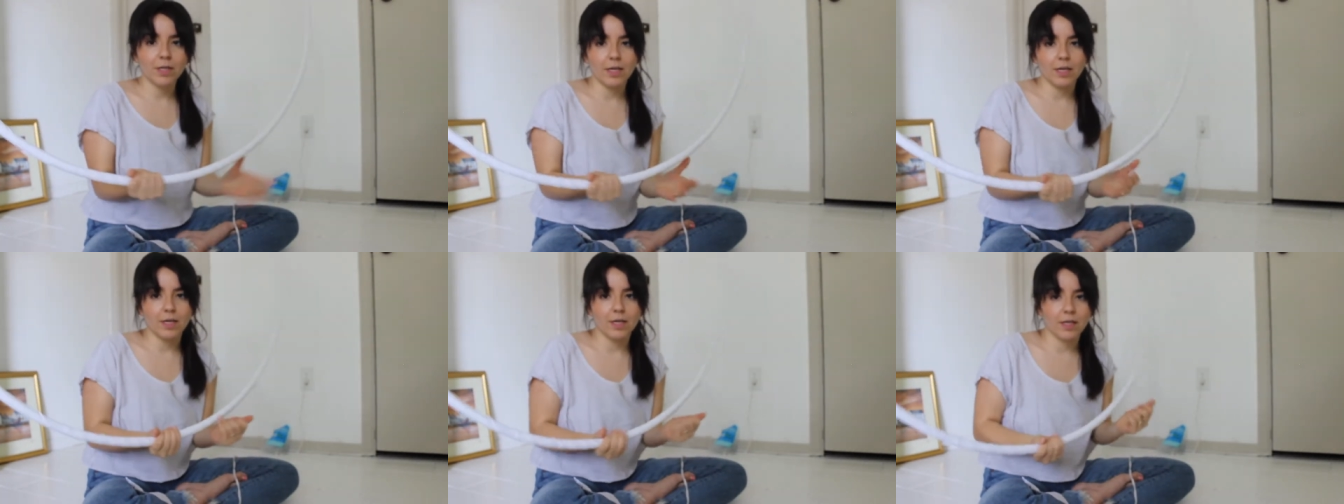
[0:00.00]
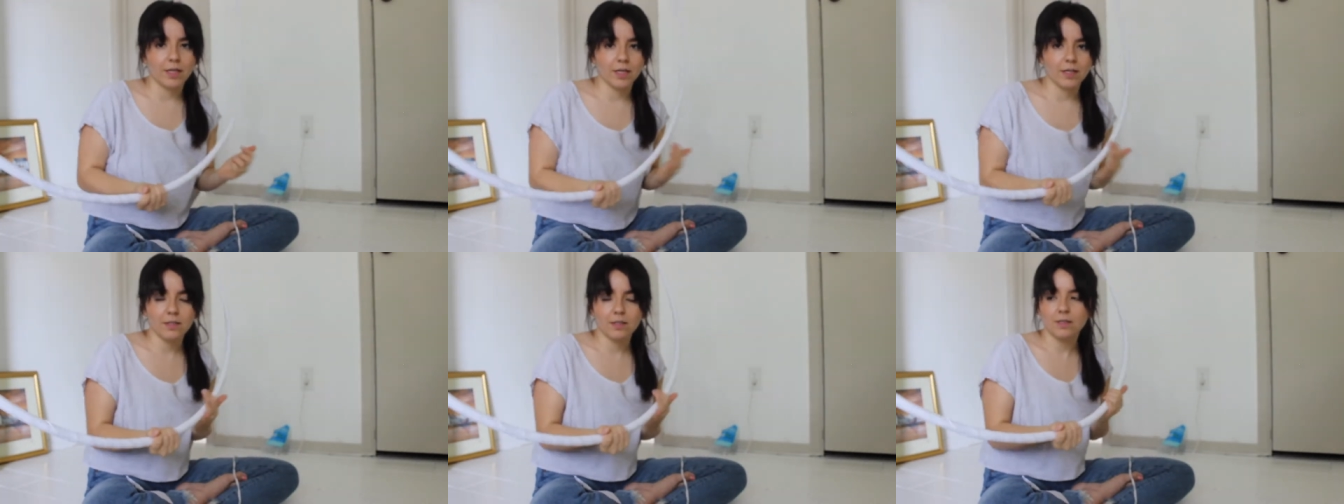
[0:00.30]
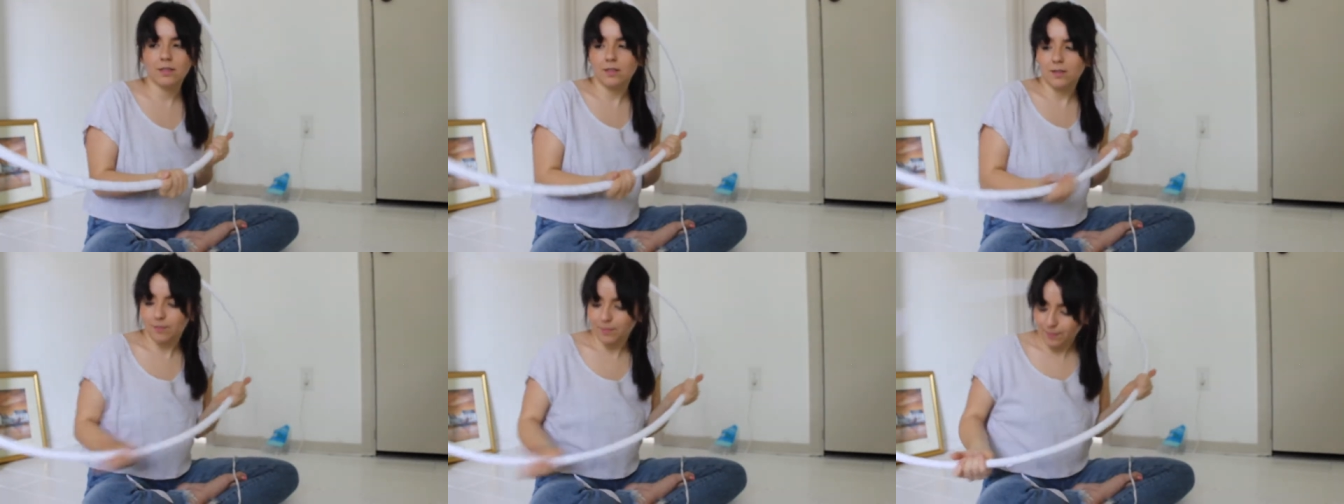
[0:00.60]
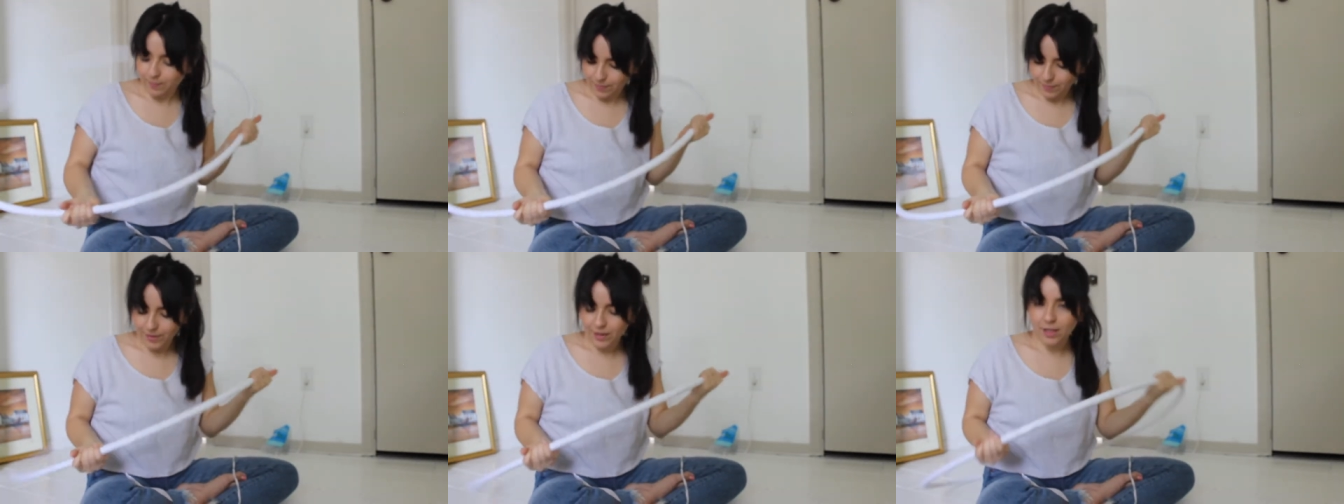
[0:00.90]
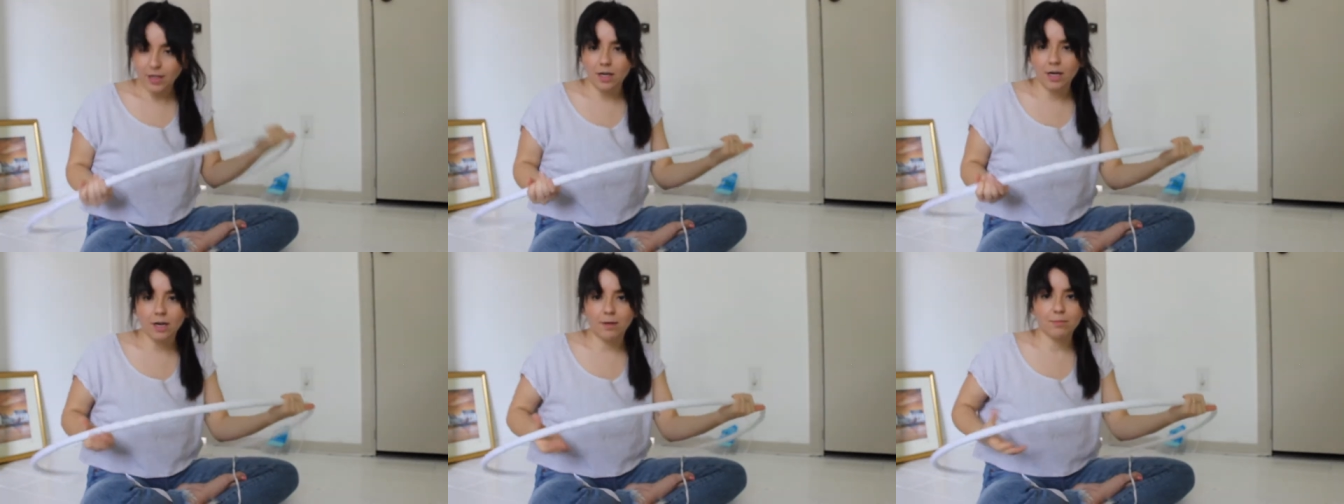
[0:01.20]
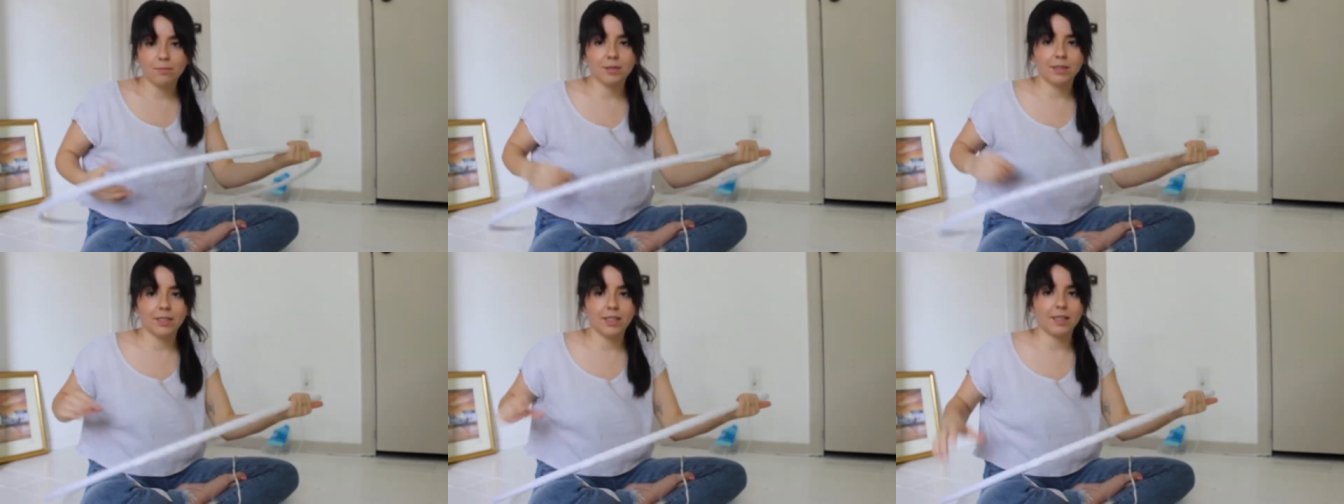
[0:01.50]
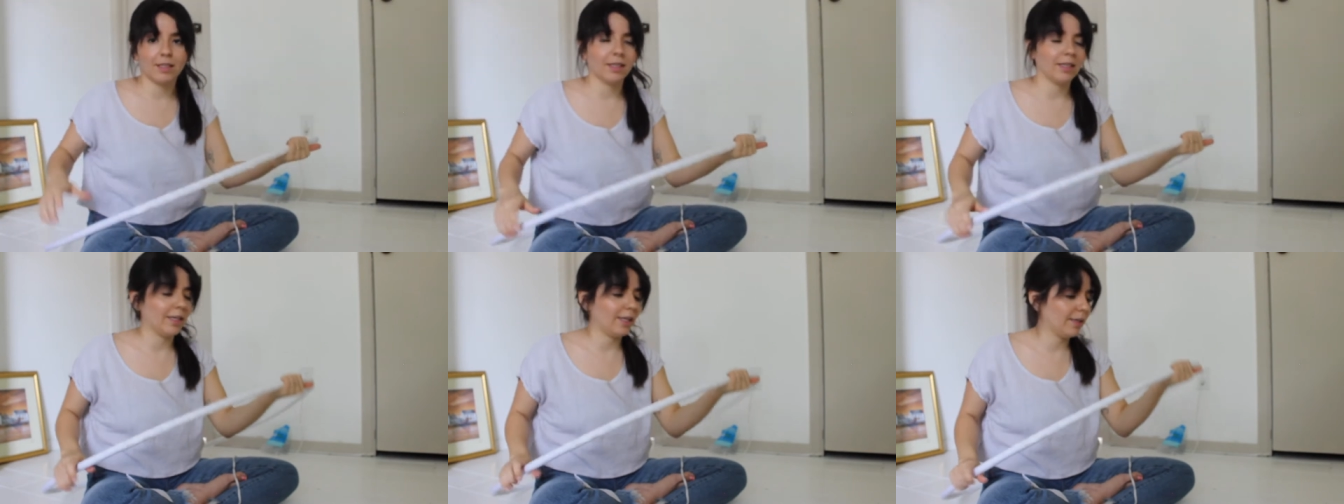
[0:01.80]
It is
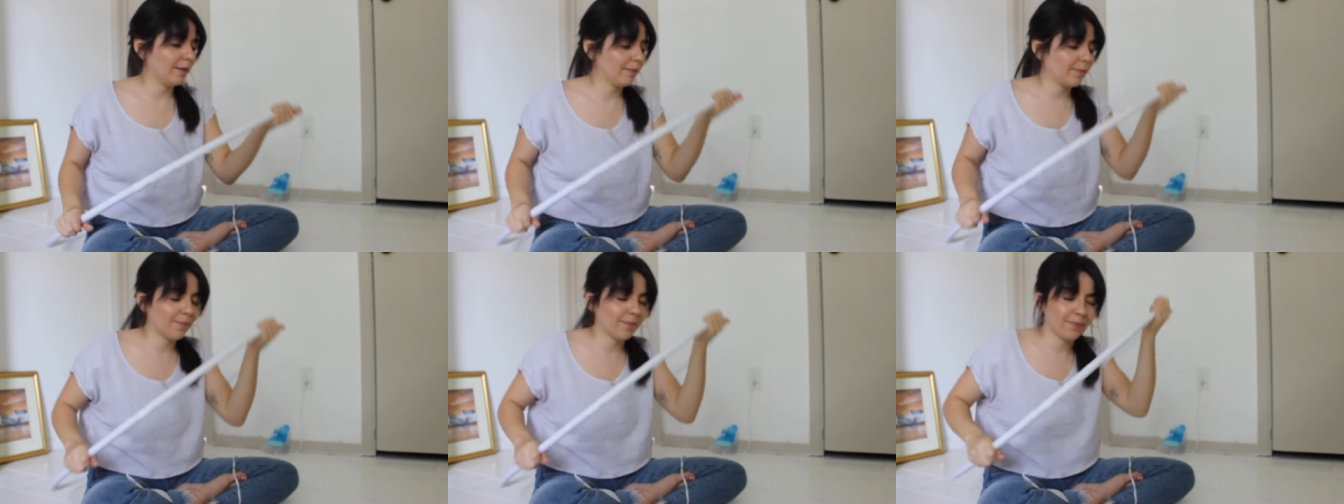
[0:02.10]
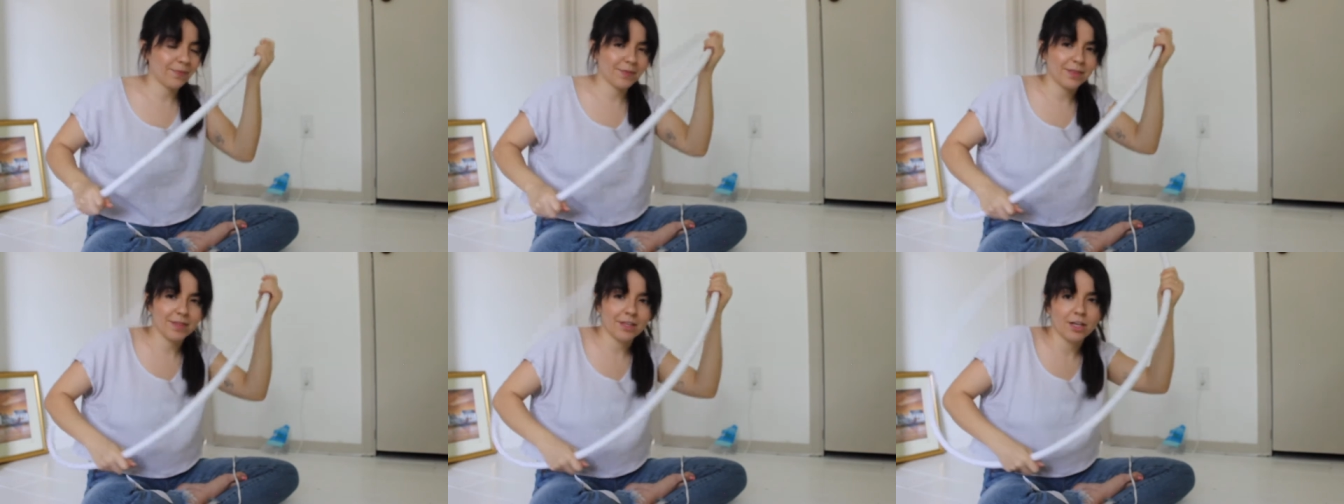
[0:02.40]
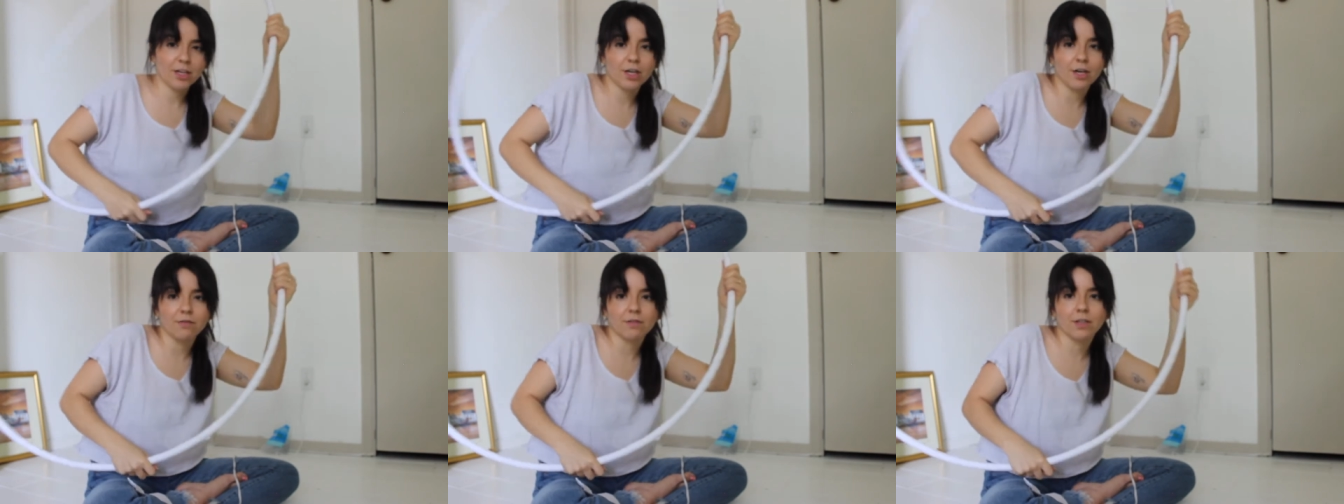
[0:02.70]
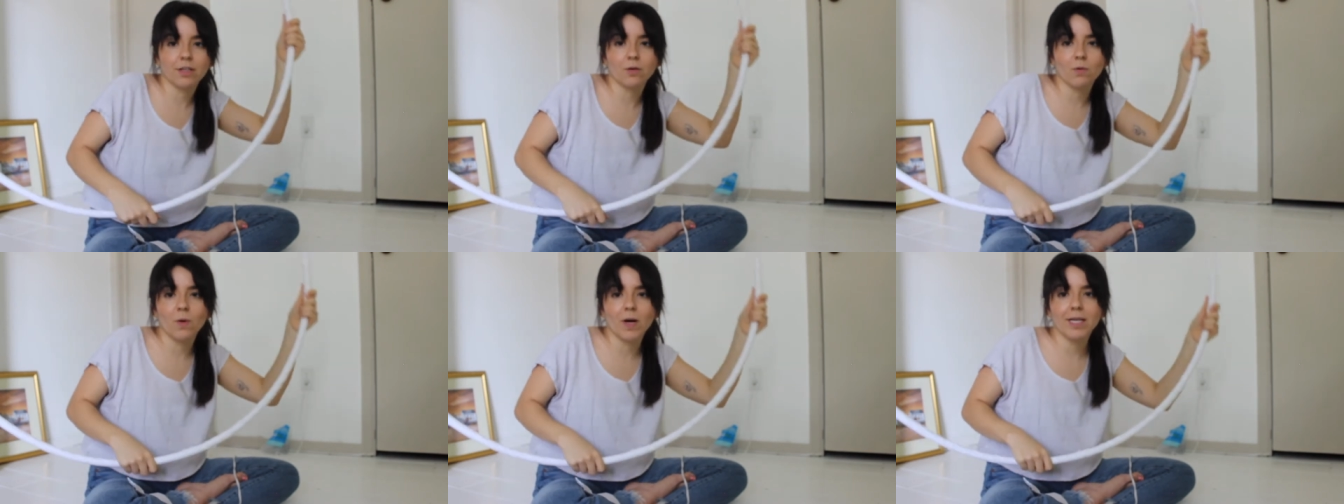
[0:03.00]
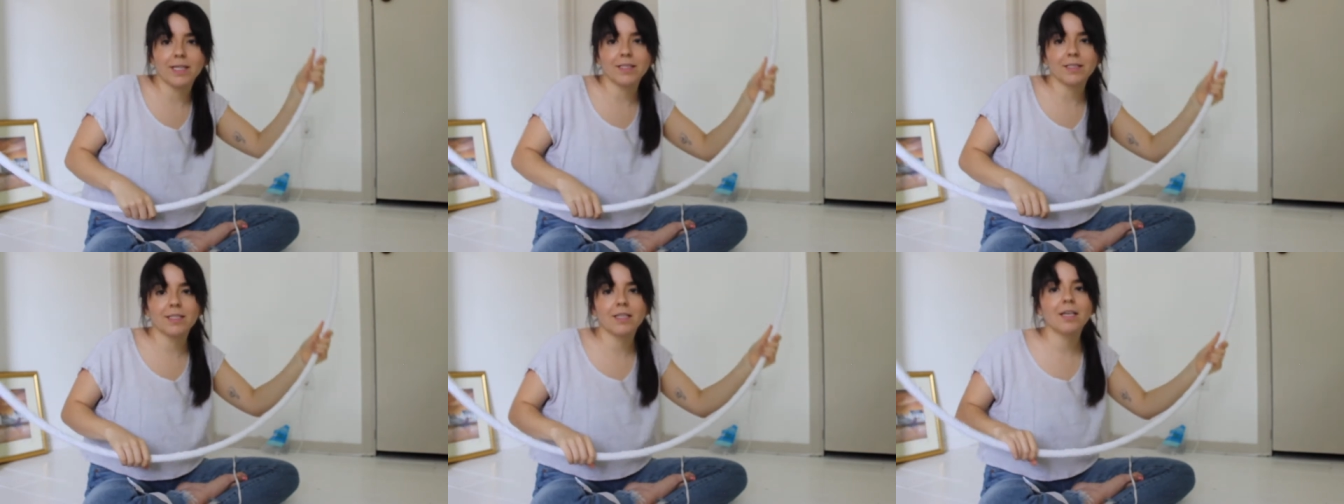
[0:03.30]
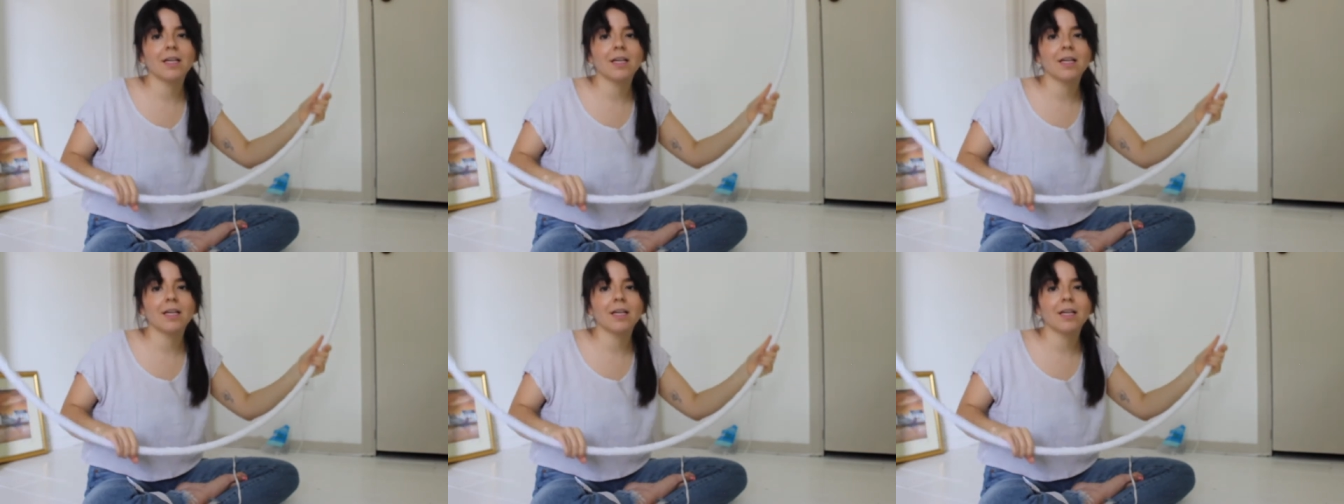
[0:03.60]
completely covered in white.